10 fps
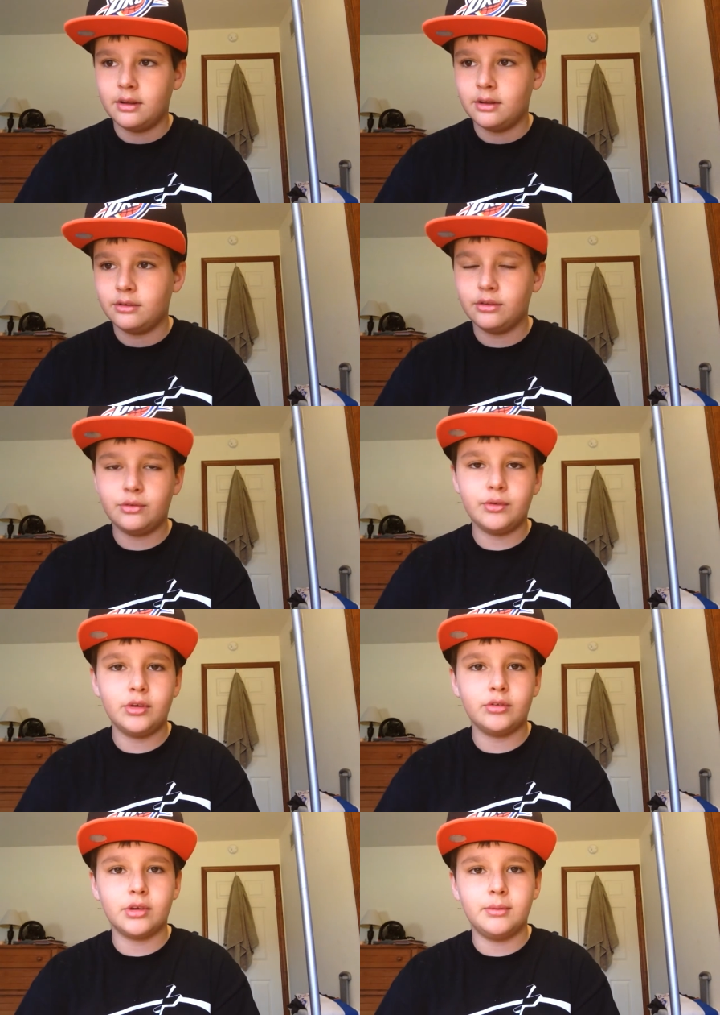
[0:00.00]
So this
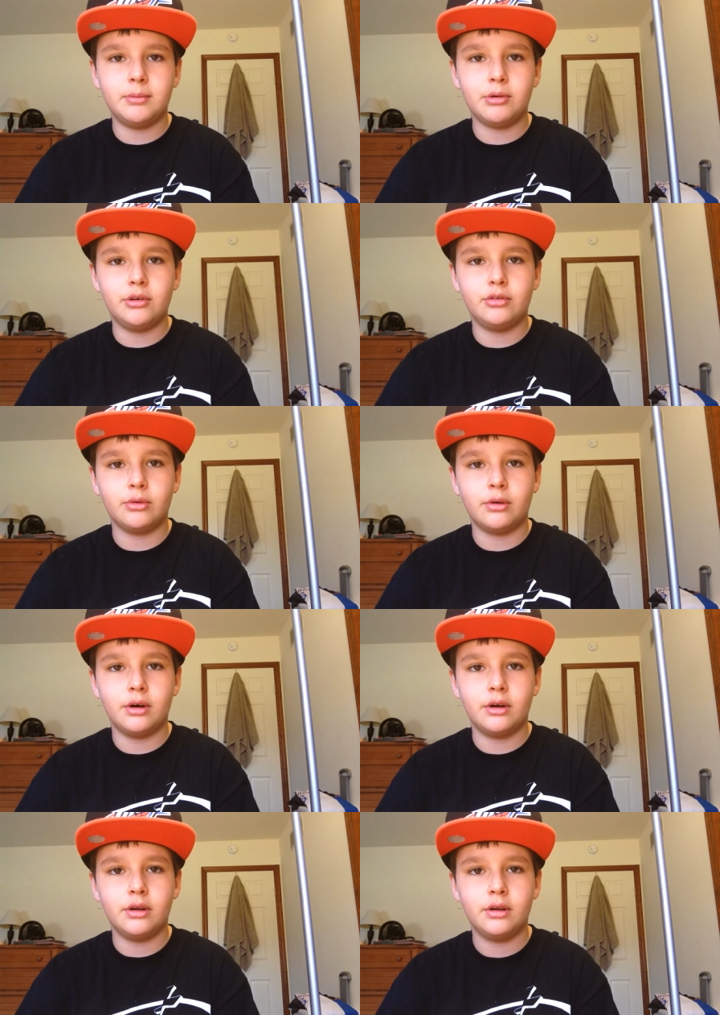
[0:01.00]
video is gonna be pretty
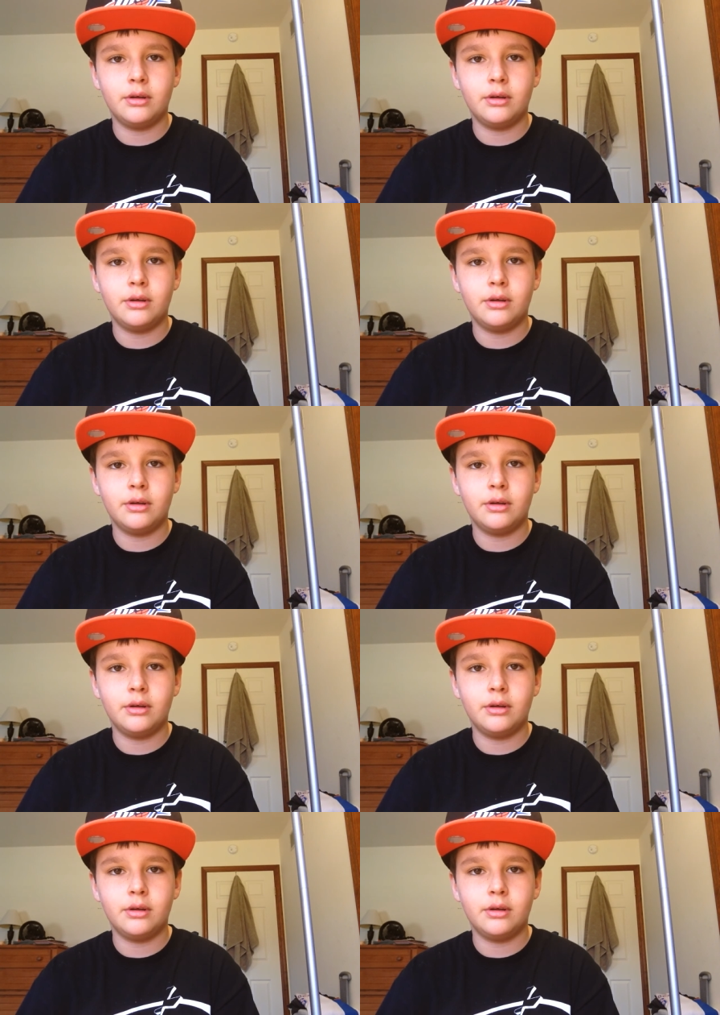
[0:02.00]
short,